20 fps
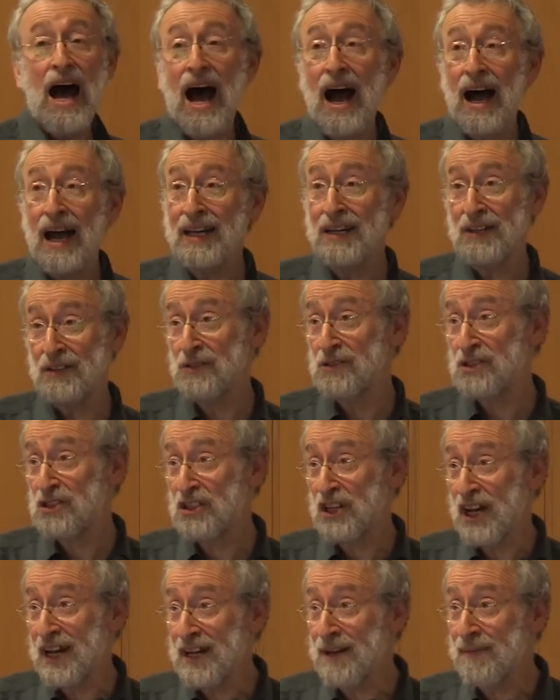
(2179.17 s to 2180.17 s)
I used
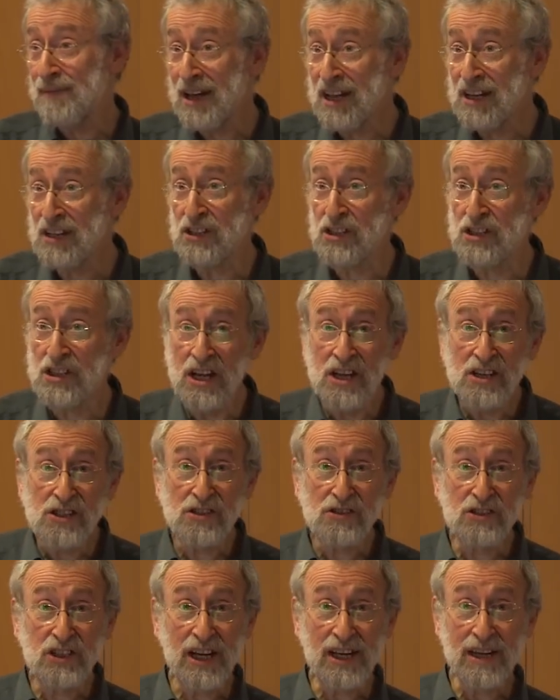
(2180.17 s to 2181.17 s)
JMH.
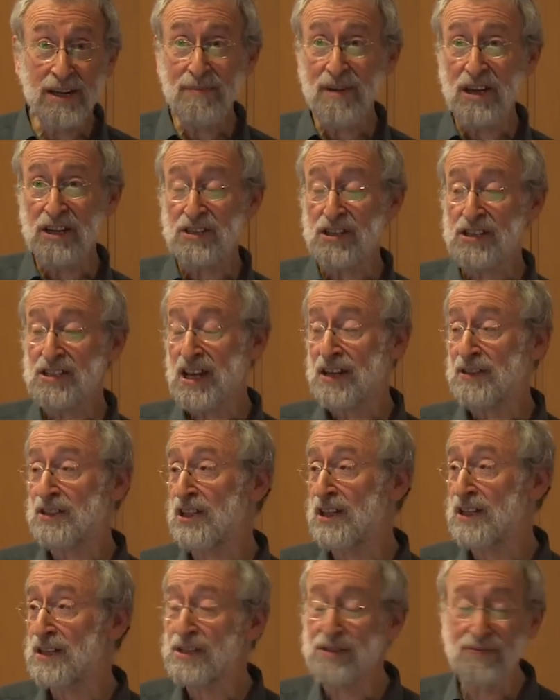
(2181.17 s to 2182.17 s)
So JMH is
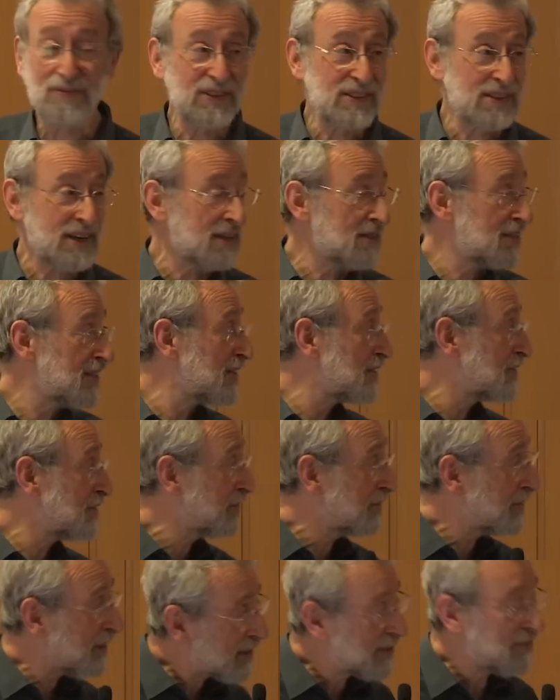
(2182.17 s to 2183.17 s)
actually this fantastic
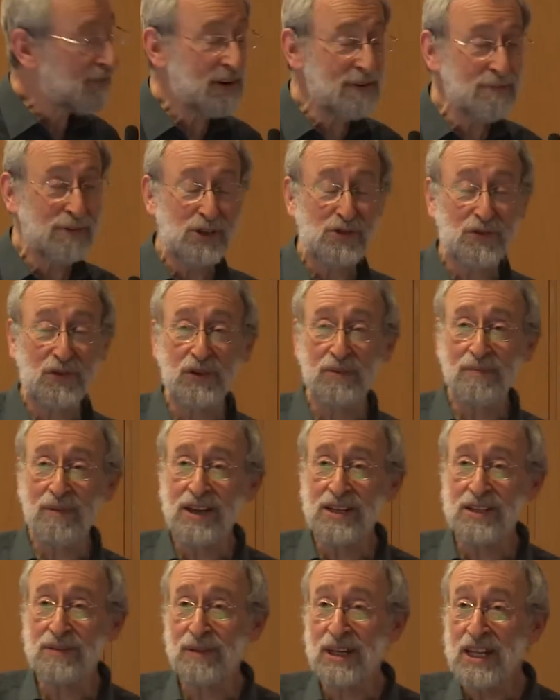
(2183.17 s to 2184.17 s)
tool. Thank you very much for
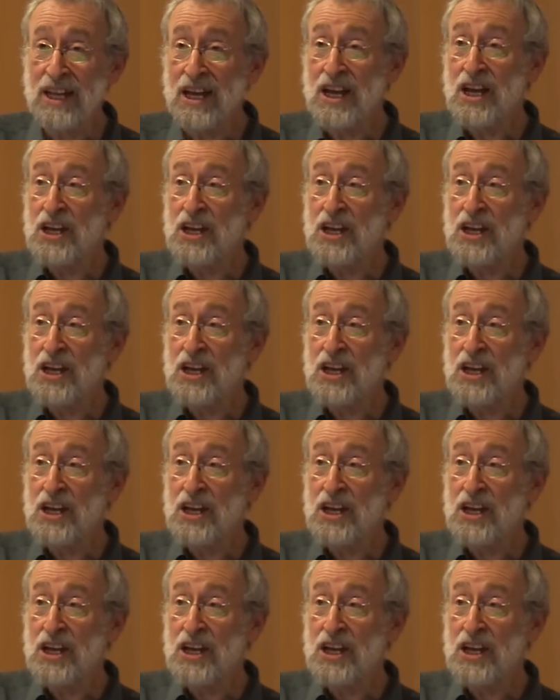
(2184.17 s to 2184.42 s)
reminding me.